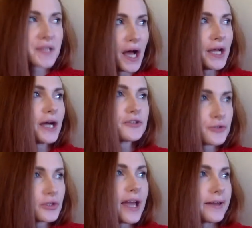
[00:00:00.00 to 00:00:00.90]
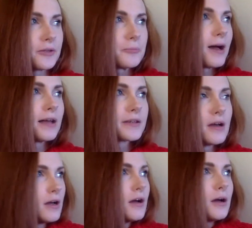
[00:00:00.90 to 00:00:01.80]
I do get it, but
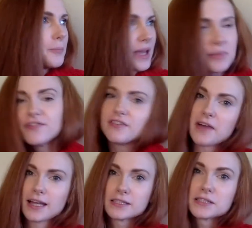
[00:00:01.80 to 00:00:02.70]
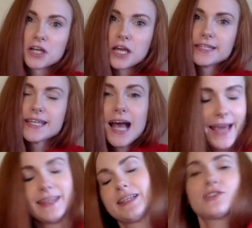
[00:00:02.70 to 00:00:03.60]
maybe for Valentine's.
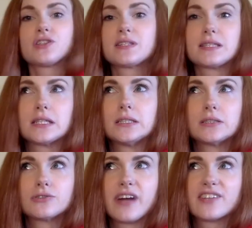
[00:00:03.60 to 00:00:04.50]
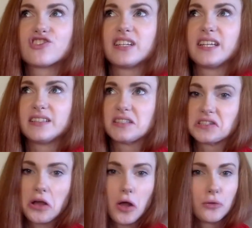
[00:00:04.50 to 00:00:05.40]
And then they just gradually
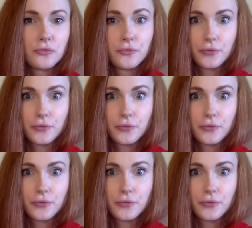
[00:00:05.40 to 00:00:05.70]
dissolve.